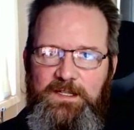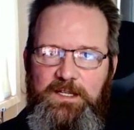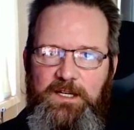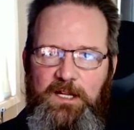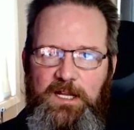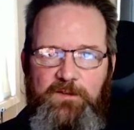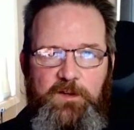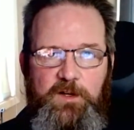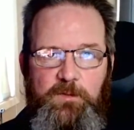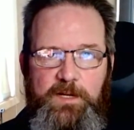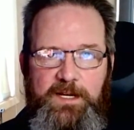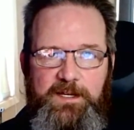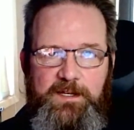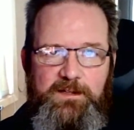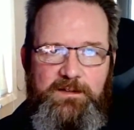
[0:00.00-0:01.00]
y'all have a good
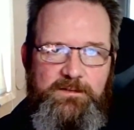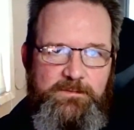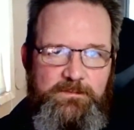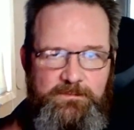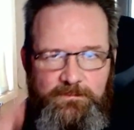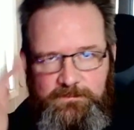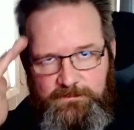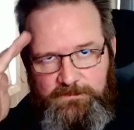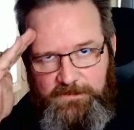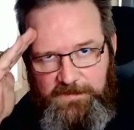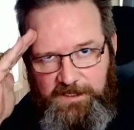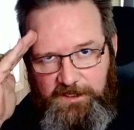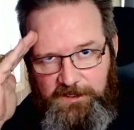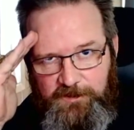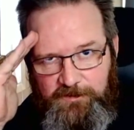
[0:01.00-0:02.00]
week.
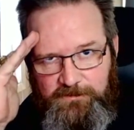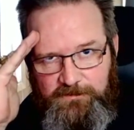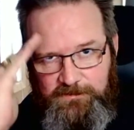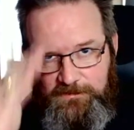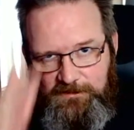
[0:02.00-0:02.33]
See you soon.